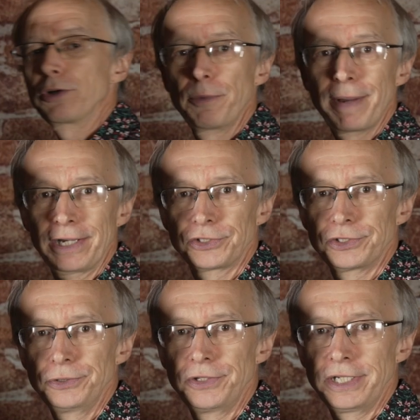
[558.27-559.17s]
go back
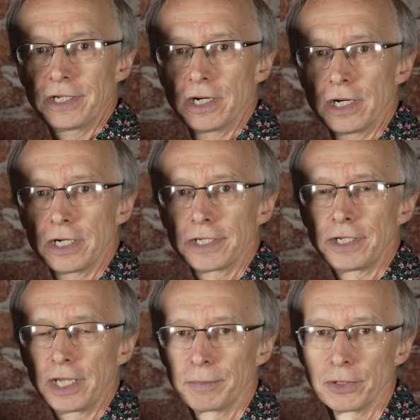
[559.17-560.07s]
to the hard
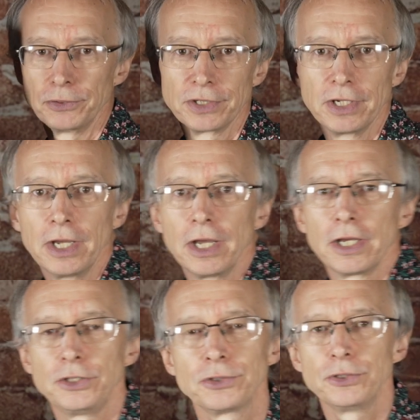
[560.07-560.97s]
light mode,
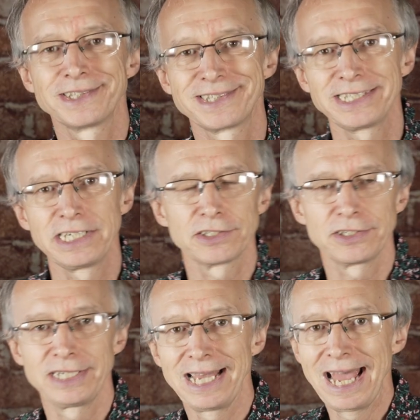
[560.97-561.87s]
you can see that
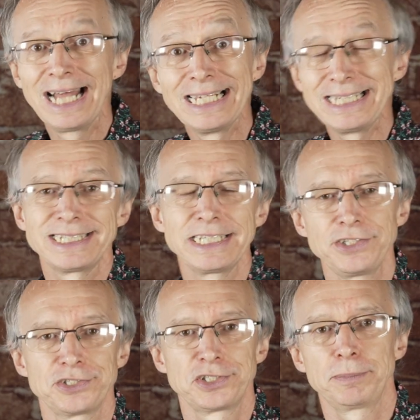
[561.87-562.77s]
the
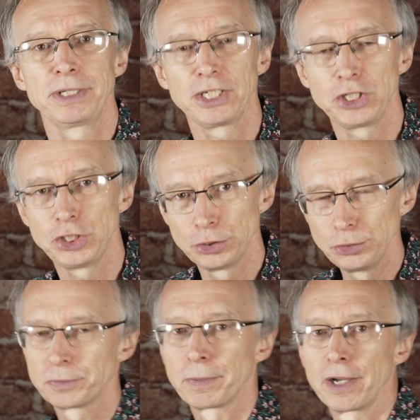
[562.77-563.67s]
LEDs that are being
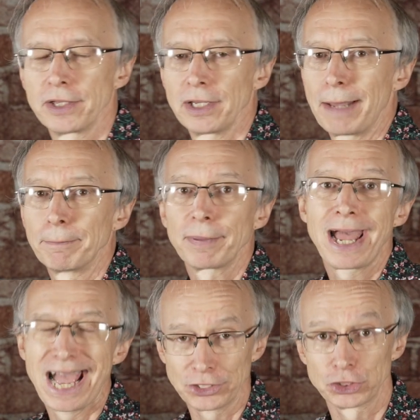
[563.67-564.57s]
used by the lamp
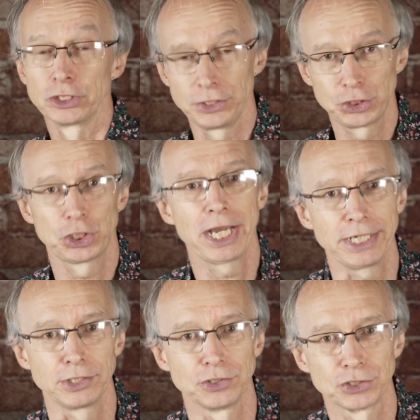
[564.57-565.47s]
actually
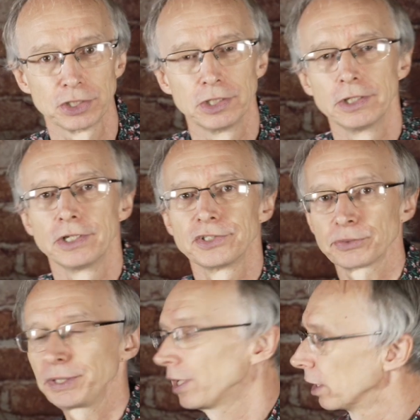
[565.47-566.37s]
change. So in the